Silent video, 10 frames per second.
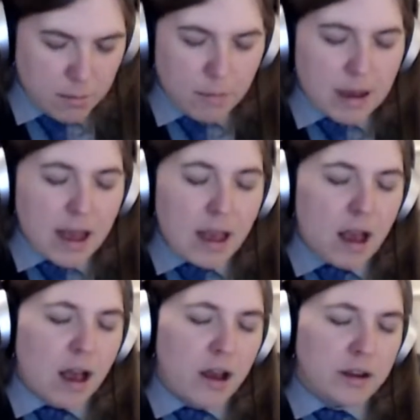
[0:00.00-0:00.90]
My
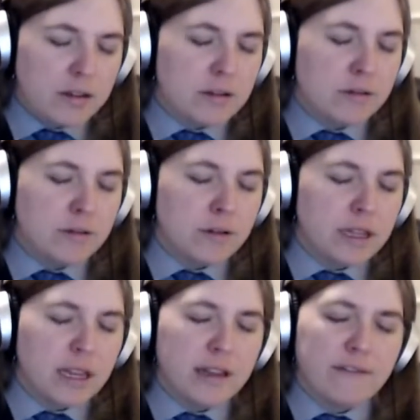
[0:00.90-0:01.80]
heart knew
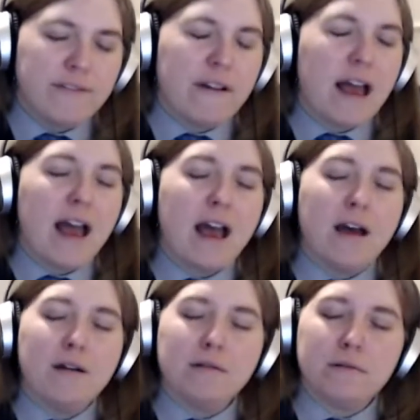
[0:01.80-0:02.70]
it had
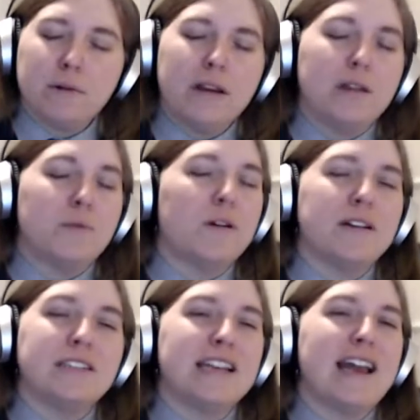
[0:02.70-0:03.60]
found what it
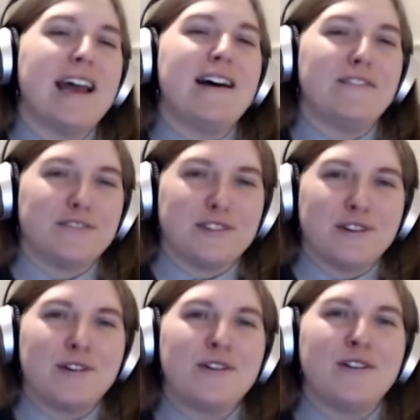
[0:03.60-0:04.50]
was
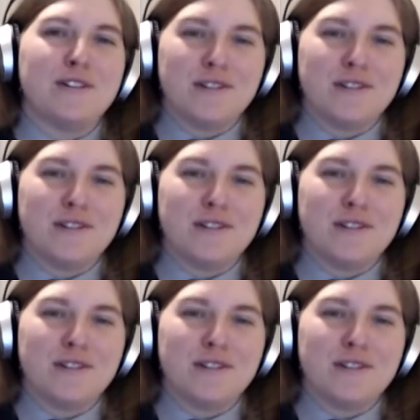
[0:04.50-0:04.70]
after,